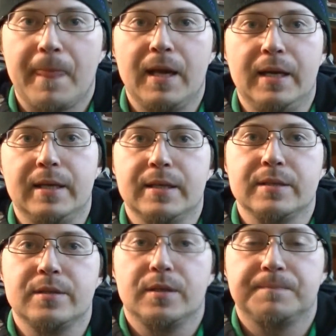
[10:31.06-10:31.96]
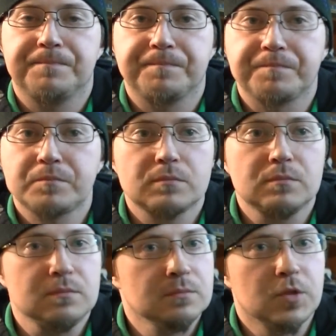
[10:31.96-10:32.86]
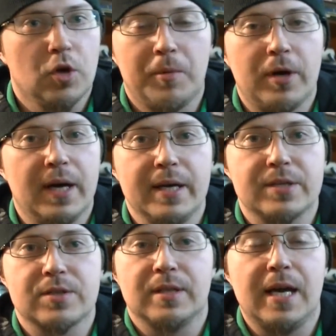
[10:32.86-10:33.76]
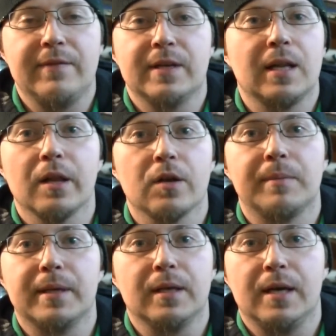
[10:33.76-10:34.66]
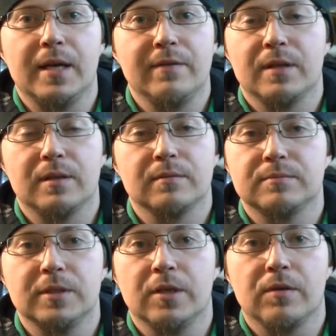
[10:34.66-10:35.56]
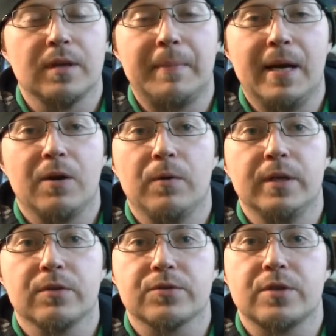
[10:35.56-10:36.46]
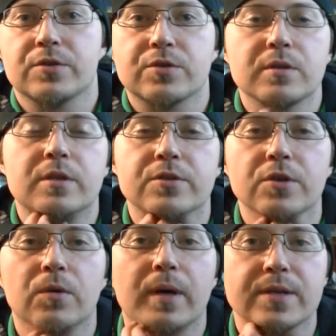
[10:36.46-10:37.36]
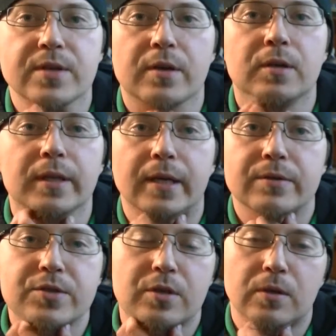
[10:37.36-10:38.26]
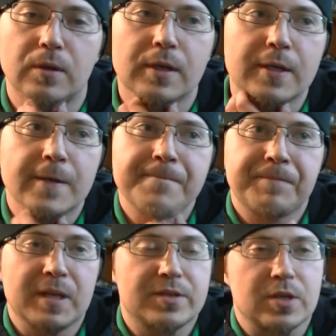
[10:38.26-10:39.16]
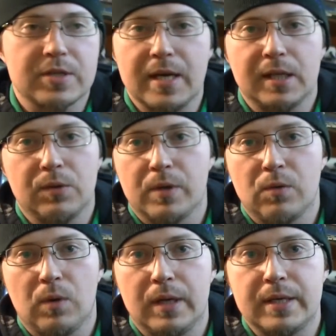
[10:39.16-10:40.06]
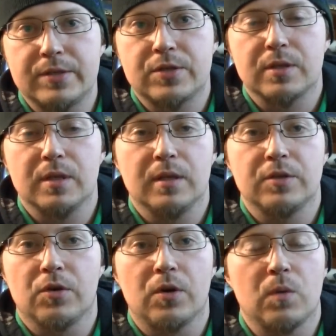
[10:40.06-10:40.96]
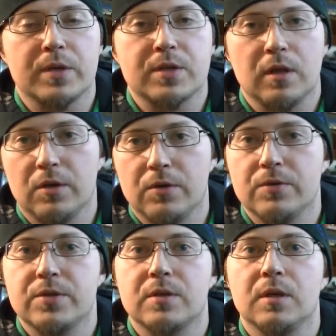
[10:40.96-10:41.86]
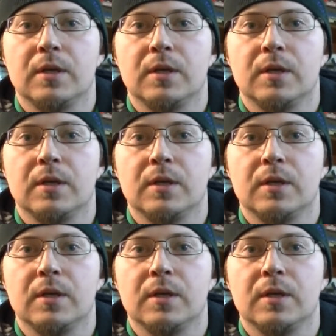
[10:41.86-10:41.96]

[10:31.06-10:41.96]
And no more ice, not even a little bit, not even, you know, in the back windows. There's no ice at all now. So it's exactly what it was. The door was closed.